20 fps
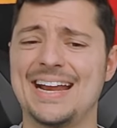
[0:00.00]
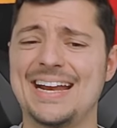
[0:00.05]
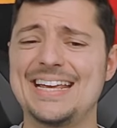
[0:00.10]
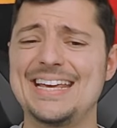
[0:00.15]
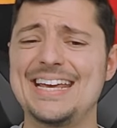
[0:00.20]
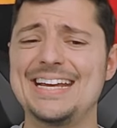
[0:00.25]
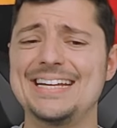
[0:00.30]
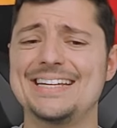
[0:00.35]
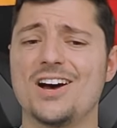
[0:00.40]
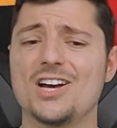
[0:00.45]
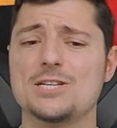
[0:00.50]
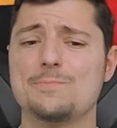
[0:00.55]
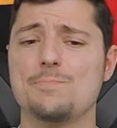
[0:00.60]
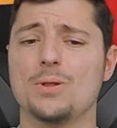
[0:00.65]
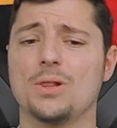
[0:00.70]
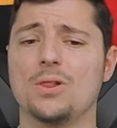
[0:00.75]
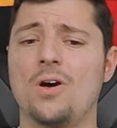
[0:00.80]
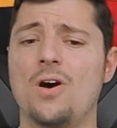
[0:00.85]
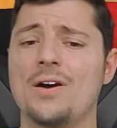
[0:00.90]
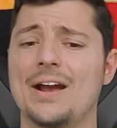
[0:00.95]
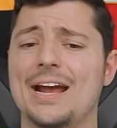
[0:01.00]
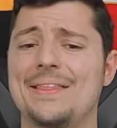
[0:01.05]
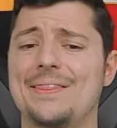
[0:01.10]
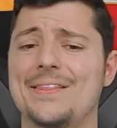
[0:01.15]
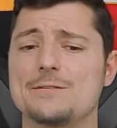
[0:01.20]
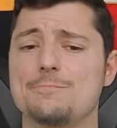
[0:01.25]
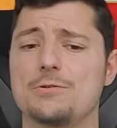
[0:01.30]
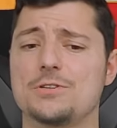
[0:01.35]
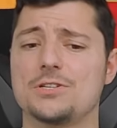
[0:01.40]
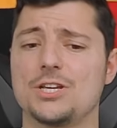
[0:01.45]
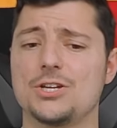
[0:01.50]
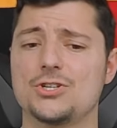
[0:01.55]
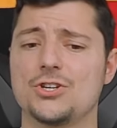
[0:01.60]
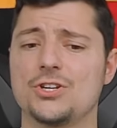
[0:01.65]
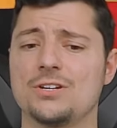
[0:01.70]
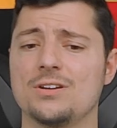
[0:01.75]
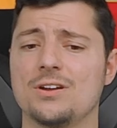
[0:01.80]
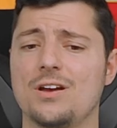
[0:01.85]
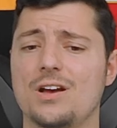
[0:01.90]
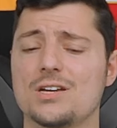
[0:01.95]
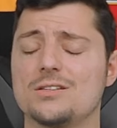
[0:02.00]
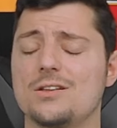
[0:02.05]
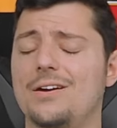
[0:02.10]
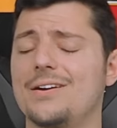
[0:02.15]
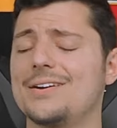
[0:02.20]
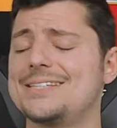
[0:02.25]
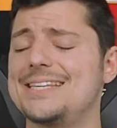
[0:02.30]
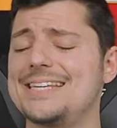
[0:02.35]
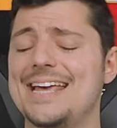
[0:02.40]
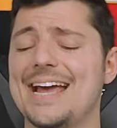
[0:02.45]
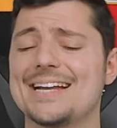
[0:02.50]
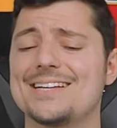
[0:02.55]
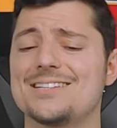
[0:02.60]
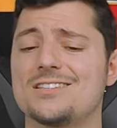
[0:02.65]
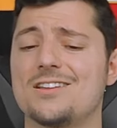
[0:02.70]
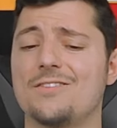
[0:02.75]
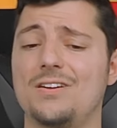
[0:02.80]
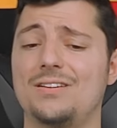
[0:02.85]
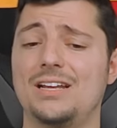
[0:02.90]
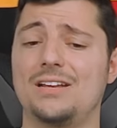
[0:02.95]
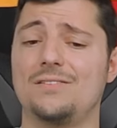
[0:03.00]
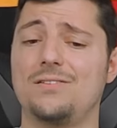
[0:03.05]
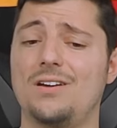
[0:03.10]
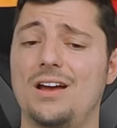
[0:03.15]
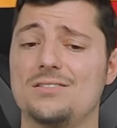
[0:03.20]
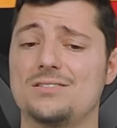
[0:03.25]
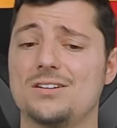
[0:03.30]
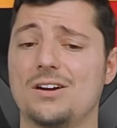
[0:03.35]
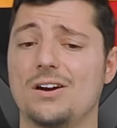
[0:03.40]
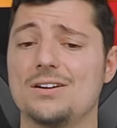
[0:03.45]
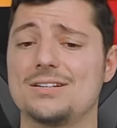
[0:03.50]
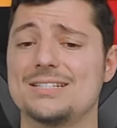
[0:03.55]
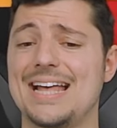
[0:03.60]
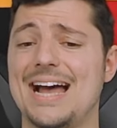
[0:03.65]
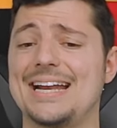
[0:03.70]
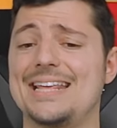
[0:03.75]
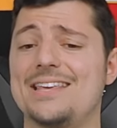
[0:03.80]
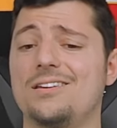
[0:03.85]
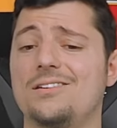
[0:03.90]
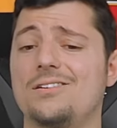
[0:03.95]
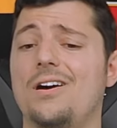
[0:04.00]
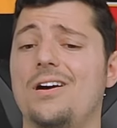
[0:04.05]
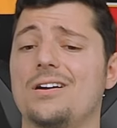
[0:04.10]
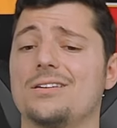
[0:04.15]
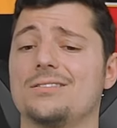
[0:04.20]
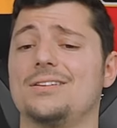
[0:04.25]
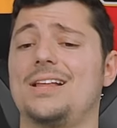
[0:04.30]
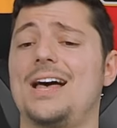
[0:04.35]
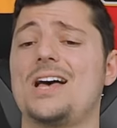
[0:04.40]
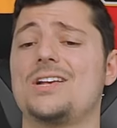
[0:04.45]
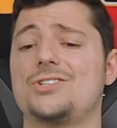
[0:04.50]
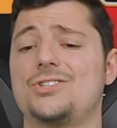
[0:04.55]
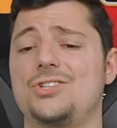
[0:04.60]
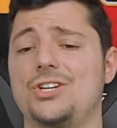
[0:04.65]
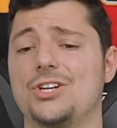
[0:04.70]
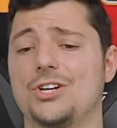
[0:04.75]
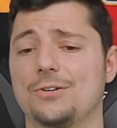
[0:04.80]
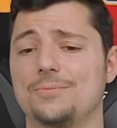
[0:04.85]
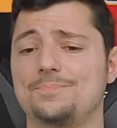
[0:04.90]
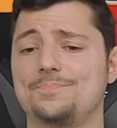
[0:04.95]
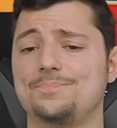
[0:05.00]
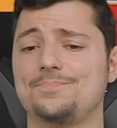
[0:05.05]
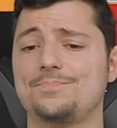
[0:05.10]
and he does belong in this position as long as he gets the 55 starts that he got last year.